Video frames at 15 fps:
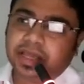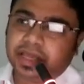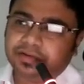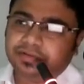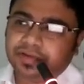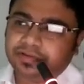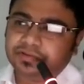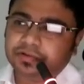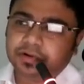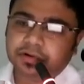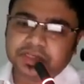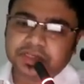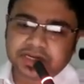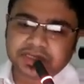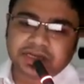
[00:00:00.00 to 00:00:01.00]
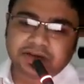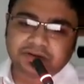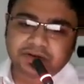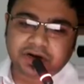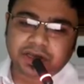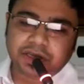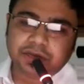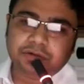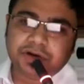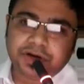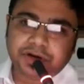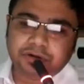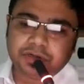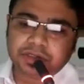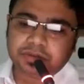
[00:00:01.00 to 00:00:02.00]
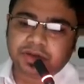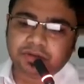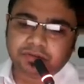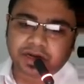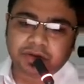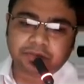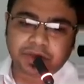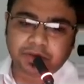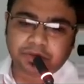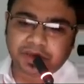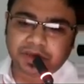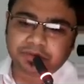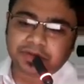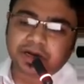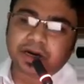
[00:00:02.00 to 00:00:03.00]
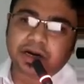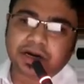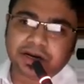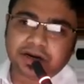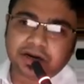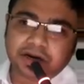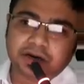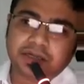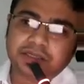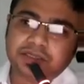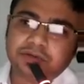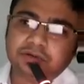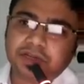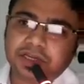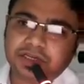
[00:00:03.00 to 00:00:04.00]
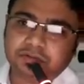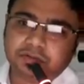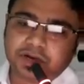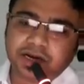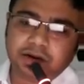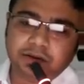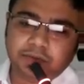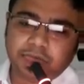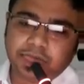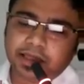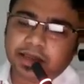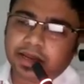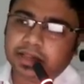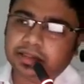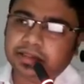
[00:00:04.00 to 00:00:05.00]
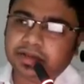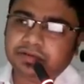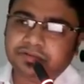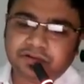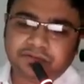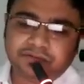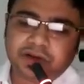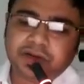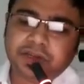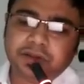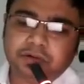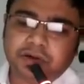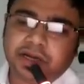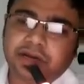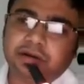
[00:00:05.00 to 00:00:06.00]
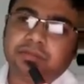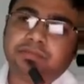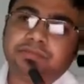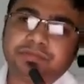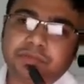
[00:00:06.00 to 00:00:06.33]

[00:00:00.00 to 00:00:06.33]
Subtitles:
every 4 to 6 hours, you reduce by 1 ppm until unless you reach 1. And then from 1, you can